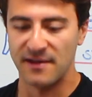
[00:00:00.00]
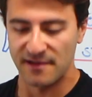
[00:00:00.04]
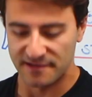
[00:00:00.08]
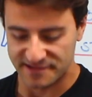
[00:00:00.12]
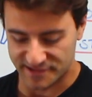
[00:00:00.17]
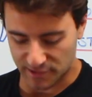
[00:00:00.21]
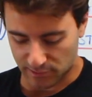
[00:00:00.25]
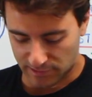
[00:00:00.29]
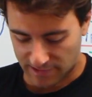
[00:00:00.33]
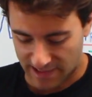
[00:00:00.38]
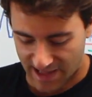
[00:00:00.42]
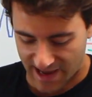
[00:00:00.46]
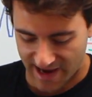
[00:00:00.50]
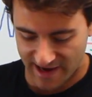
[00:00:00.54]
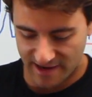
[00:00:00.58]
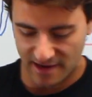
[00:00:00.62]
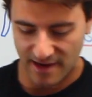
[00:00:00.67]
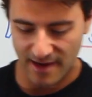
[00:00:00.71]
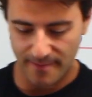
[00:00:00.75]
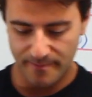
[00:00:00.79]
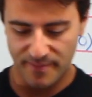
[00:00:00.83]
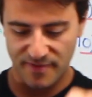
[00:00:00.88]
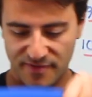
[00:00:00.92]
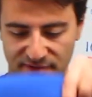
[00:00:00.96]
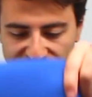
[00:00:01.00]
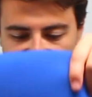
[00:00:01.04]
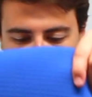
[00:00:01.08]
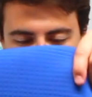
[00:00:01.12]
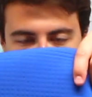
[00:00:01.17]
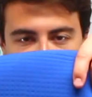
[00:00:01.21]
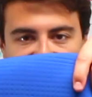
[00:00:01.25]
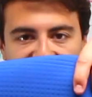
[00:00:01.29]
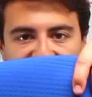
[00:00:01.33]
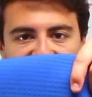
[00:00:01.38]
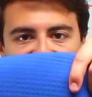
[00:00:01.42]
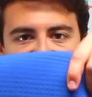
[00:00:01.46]
So line up the
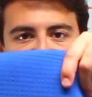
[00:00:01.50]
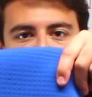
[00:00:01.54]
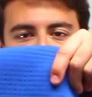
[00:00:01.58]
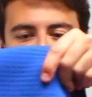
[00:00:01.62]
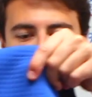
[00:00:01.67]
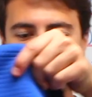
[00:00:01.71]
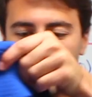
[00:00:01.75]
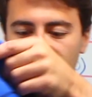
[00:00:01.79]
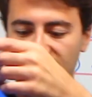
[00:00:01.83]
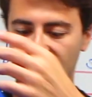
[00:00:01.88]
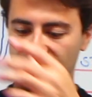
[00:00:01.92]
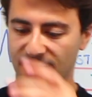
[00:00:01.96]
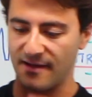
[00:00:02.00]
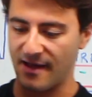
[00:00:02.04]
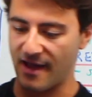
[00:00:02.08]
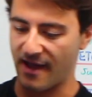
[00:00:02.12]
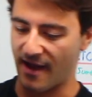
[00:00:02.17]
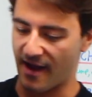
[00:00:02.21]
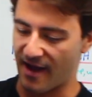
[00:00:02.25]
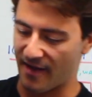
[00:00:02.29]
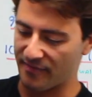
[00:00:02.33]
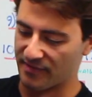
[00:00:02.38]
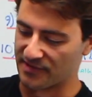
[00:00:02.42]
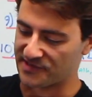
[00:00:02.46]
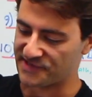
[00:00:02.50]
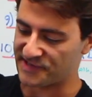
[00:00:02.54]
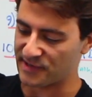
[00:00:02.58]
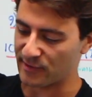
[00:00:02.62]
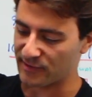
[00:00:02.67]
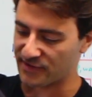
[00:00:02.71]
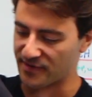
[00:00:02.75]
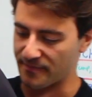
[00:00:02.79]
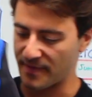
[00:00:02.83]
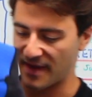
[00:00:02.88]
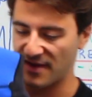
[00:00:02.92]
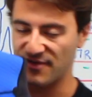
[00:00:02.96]
stitching on the
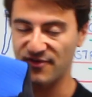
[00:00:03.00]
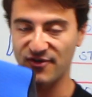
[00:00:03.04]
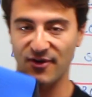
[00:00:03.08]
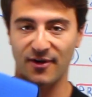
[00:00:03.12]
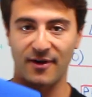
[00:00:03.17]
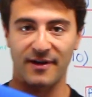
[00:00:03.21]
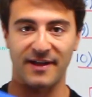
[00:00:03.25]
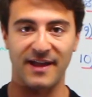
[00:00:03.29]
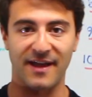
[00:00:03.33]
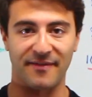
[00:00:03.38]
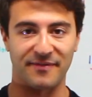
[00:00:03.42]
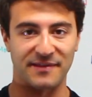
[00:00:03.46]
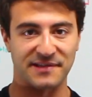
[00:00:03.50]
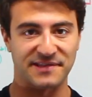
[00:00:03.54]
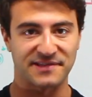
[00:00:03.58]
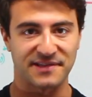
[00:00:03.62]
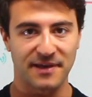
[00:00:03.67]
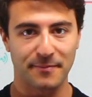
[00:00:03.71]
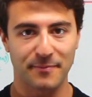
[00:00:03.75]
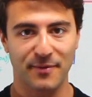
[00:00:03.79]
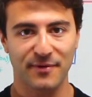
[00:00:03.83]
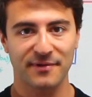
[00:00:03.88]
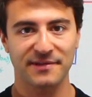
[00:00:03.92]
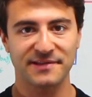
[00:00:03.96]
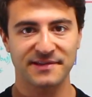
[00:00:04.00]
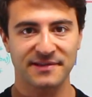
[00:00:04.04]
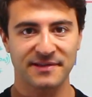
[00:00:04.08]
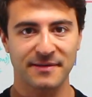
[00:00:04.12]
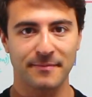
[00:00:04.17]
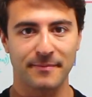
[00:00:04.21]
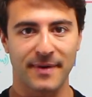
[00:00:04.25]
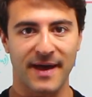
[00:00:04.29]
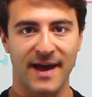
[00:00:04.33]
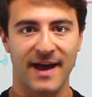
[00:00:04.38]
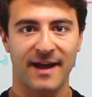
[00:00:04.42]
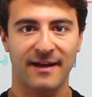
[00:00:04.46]
suit to make sure, again, the zipper is in the
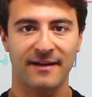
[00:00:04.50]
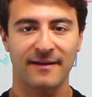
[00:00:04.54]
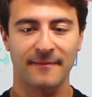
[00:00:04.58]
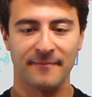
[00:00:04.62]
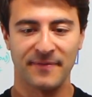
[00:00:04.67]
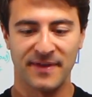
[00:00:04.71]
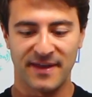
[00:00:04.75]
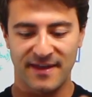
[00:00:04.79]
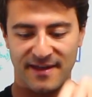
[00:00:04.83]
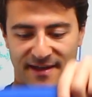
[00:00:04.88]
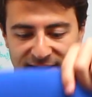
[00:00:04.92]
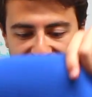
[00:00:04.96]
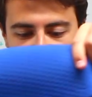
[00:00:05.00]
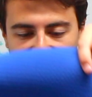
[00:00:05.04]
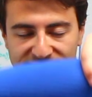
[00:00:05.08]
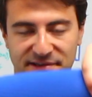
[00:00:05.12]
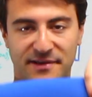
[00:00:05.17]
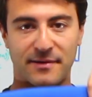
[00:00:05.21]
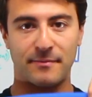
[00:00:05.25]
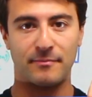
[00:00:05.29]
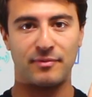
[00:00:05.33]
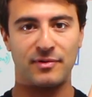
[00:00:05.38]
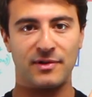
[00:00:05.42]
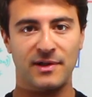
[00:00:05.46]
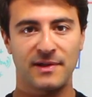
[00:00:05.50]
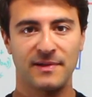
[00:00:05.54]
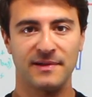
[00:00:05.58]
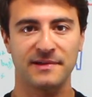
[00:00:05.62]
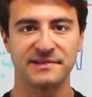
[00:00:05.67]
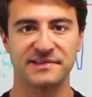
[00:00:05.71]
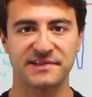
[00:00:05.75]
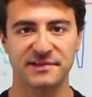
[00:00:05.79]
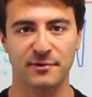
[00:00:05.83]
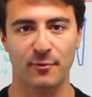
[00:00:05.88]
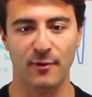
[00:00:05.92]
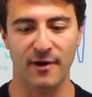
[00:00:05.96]
back, it's
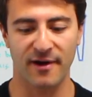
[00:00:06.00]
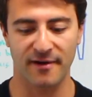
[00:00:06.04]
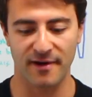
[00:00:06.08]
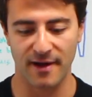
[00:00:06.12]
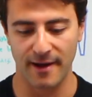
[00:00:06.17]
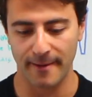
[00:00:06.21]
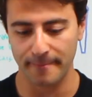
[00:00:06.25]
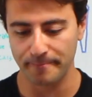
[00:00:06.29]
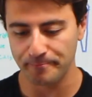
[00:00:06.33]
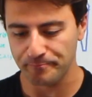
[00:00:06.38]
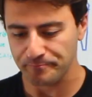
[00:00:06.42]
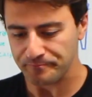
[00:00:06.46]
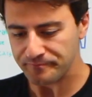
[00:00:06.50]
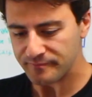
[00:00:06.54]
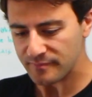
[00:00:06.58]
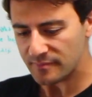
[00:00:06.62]
completely squared up,